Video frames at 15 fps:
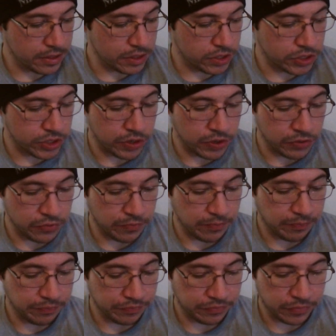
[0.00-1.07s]
So
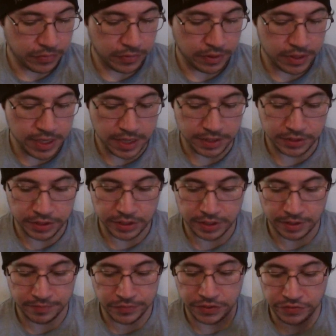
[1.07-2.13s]
yes,
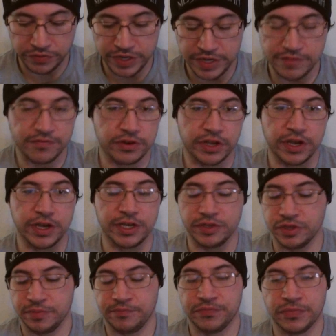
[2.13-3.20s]
the three different
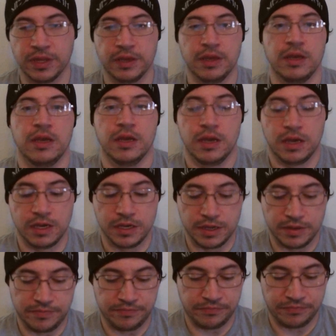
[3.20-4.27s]
kinds.
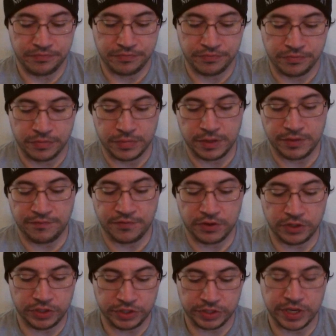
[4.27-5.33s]
The
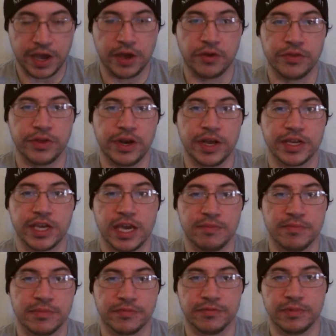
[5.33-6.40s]
first style that I
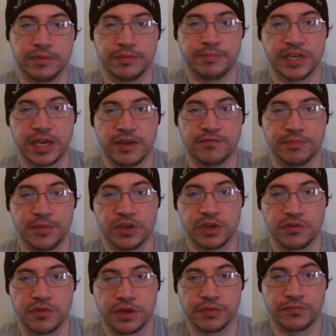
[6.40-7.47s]
became
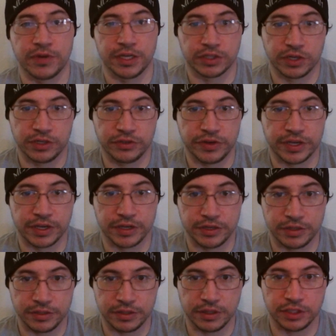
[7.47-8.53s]
familiar with when I started
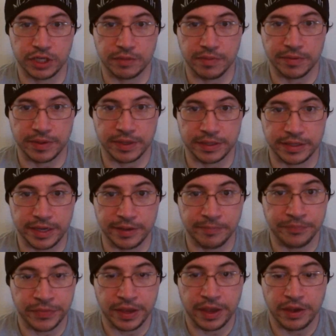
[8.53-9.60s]
drinking yerba mate
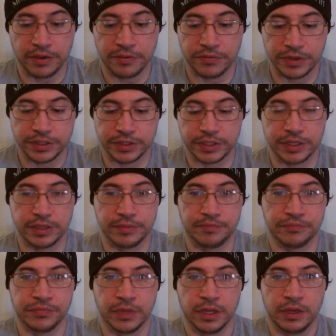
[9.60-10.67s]
was
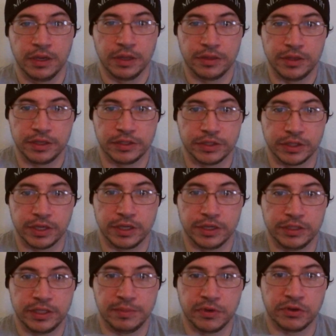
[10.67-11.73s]
this
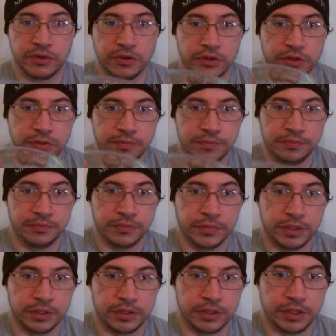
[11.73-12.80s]
typical,
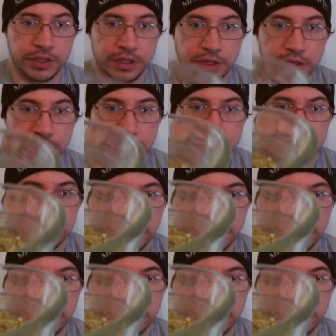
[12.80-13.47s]
let's see here.